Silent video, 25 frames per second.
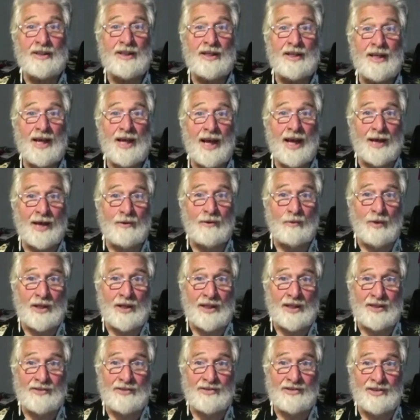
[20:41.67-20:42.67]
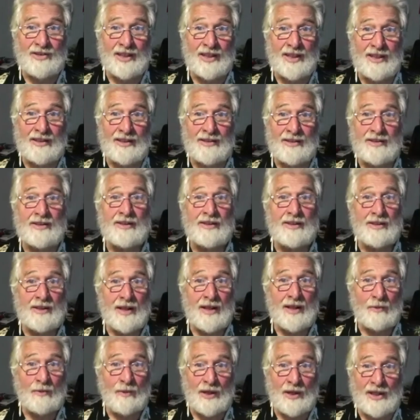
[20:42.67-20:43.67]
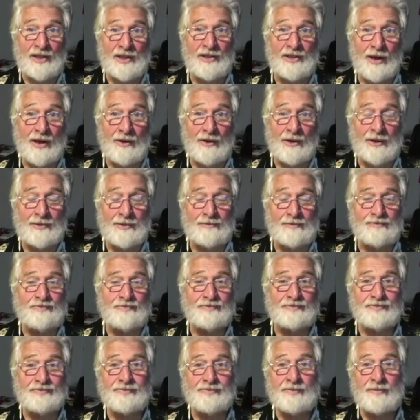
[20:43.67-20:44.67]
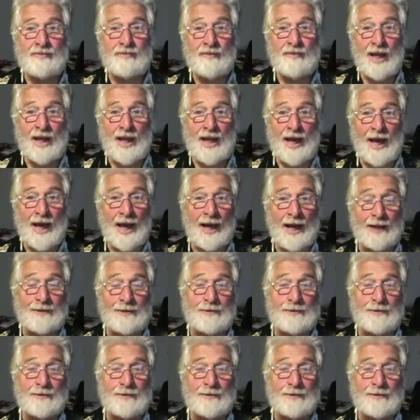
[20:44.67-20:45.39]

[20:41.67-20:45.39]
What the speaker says: and we can see it and we can know it. And